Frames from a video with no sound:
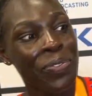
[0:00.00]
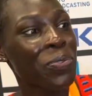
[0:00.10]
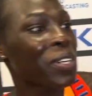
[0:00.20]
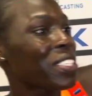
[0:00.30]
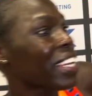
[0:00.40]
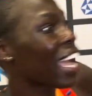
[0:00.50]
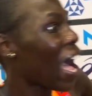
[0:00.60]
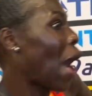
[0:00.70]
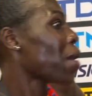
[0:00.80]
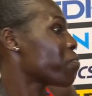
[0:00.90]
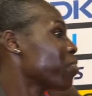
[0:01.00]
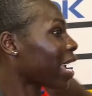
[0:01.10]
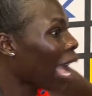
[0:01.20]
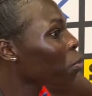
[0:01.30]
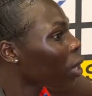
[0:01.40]
what's like I
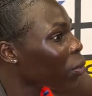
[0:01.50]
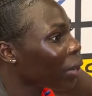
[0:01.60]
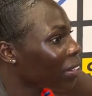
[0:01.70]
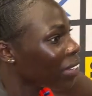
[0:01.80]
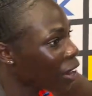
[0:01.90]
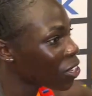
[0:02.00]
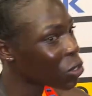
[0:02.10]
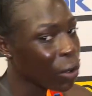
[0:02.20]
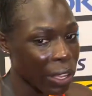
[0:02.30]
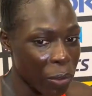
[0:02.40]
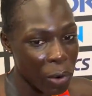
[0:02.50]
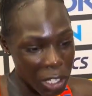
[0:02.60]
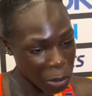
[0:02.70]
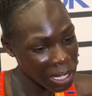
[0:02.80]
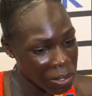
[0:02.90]
like I want to win, and also like the world
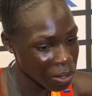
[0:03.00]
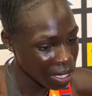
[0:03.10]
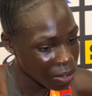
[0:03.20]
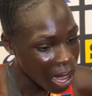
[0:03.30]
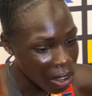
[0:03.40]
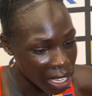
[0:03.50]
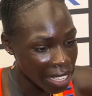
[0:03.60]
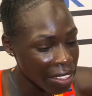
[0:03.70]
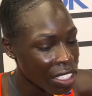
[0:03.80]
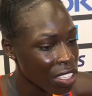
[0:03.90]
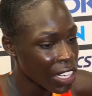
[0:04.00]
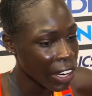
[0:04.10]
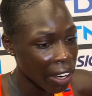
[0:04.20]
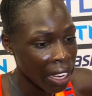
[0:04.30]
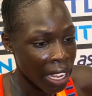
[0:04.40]
is sexy movement as well. And I think this
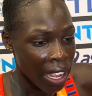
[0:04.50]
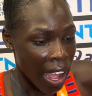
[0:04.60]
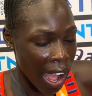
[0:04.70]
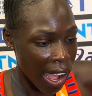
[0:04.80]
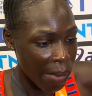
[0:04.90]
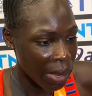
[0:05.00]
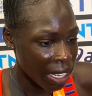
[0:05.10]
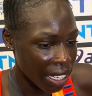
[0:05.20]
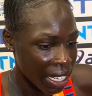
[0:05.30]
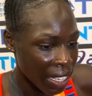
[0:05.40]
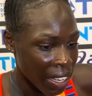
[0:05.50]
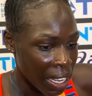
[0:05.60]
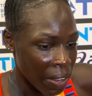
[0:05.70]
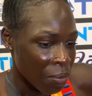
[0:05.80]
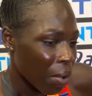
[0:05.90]
year, um,
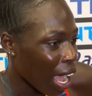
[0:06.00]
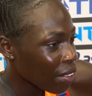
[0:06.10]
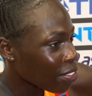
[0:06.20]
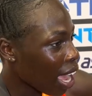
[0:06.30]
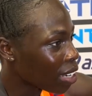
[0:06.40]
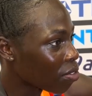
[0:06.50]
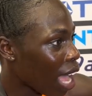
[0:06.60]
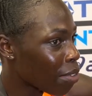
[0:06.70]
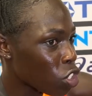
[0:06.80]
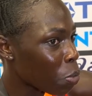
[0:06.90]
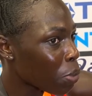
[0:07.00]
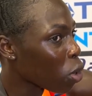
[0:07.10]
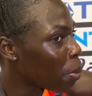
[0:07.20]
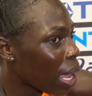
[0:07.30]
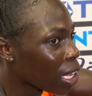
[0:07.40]
I've kind of I've just been
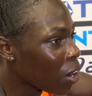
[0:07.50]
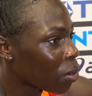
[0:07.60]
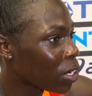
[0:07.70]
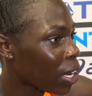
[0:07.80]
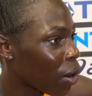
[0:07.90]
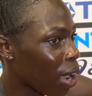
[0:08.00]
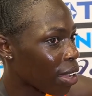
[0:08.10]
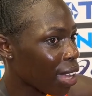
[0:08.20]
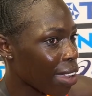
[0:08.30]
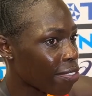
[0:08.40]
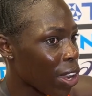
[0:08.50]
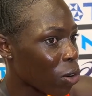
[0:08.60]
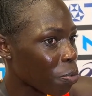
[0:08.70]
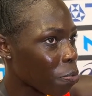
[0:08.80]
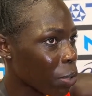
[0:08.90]
more mellow. You know, I, I
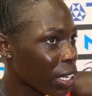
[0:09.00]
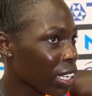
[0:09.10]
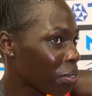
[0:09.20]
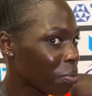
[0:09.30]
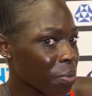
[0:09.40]
felt pretty